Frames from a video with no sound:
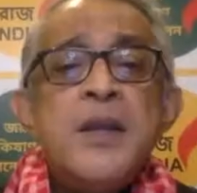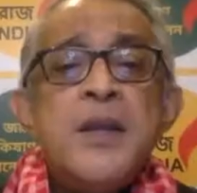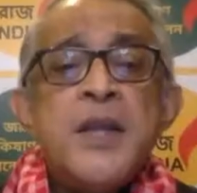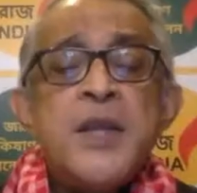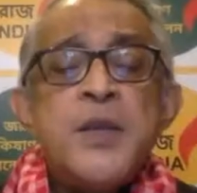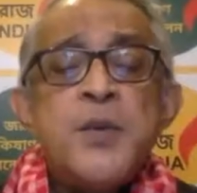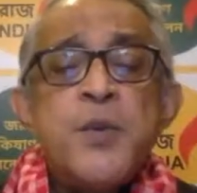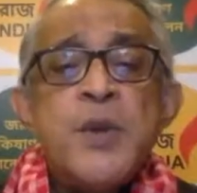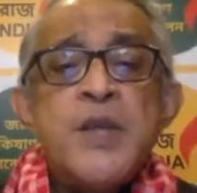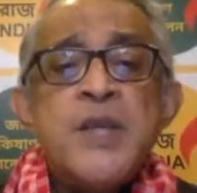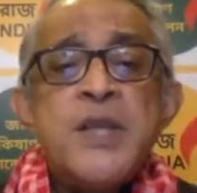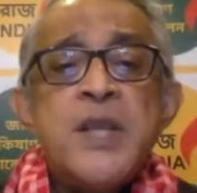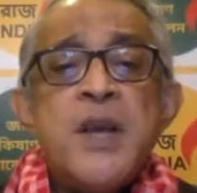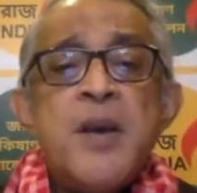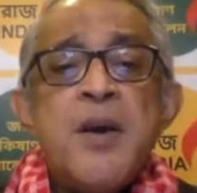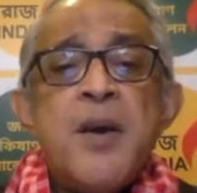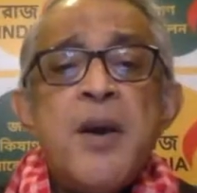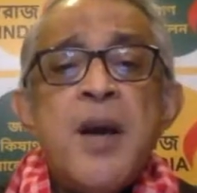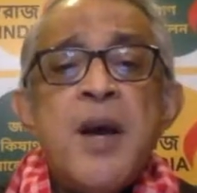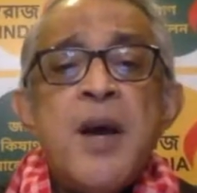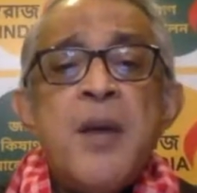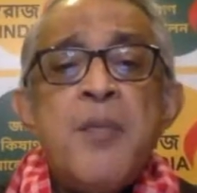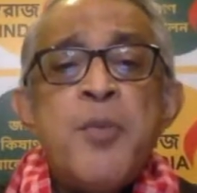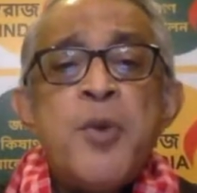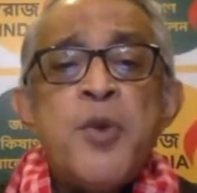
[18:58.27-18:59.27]
This was
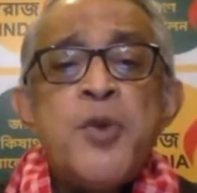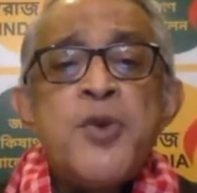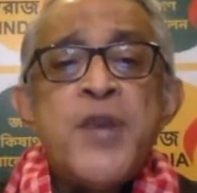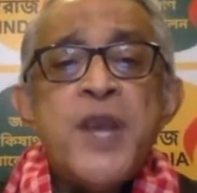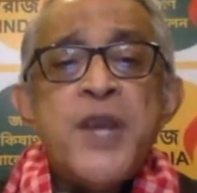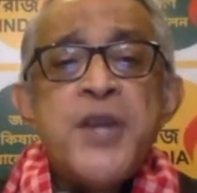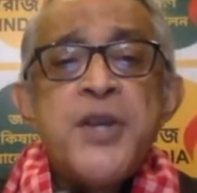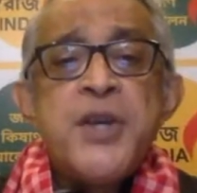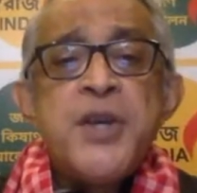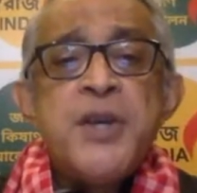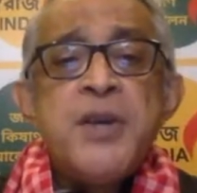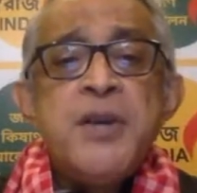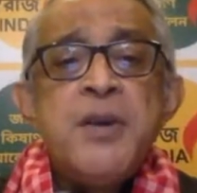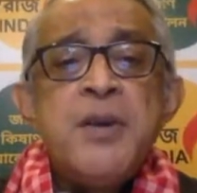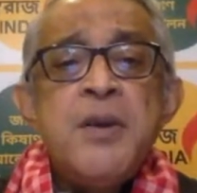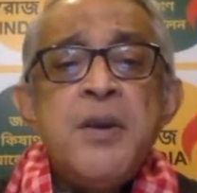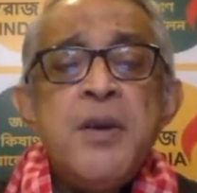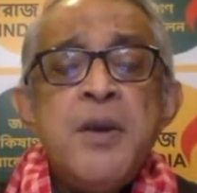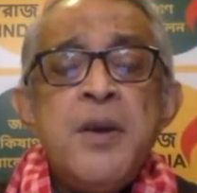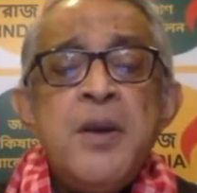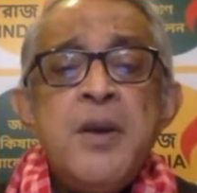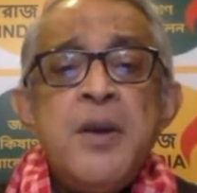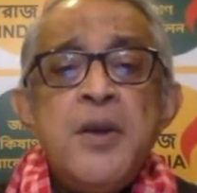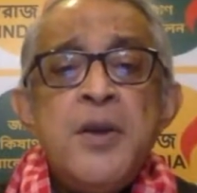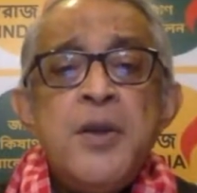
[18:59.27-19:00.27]
the procession
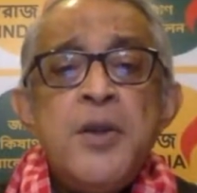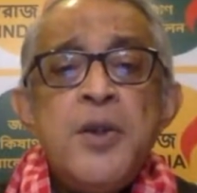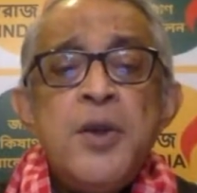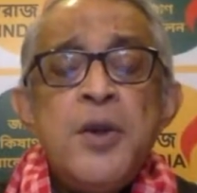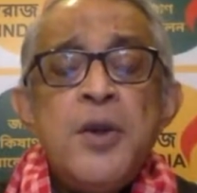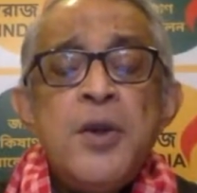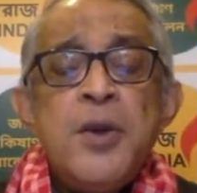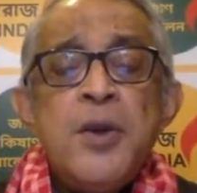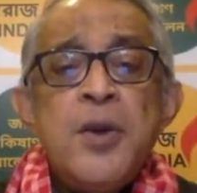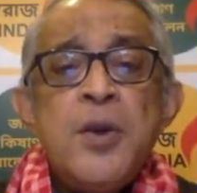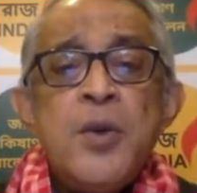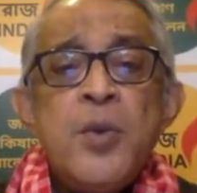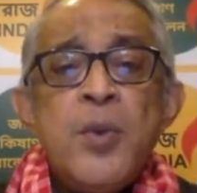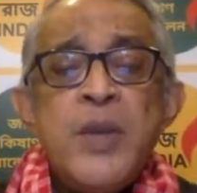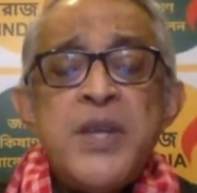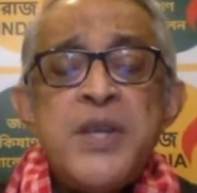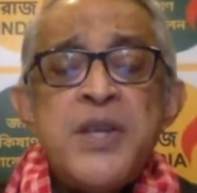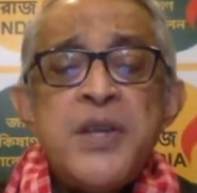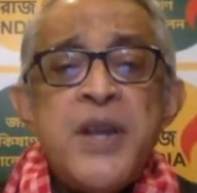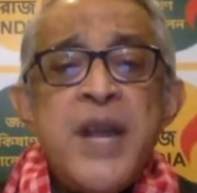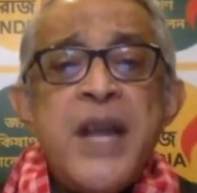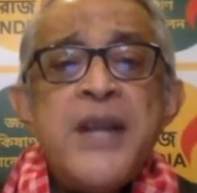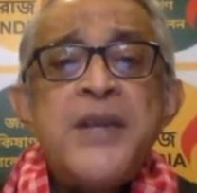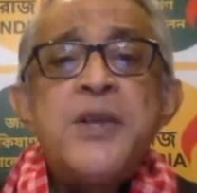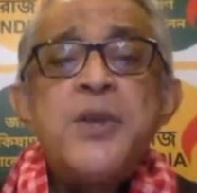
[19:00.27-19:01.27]
which
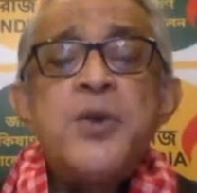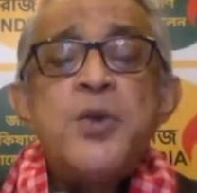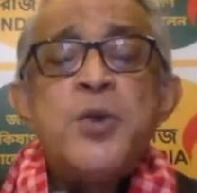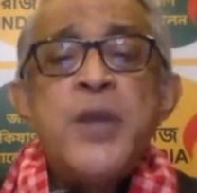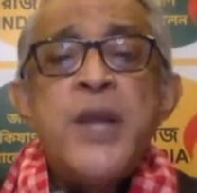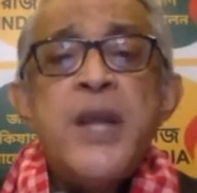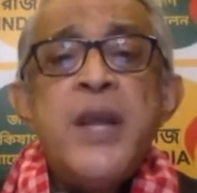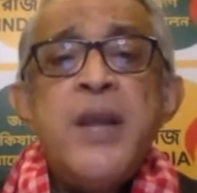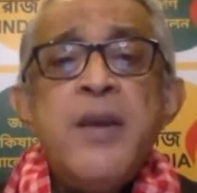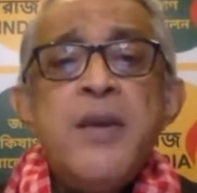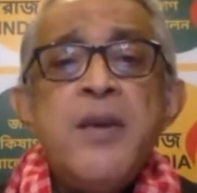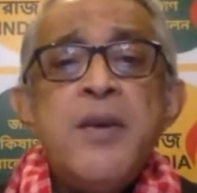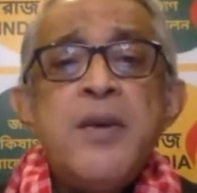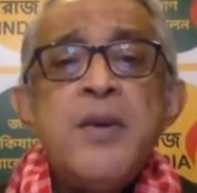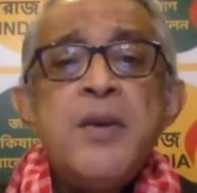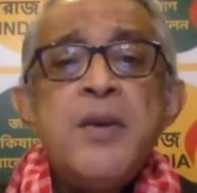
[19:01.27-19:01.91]
led to the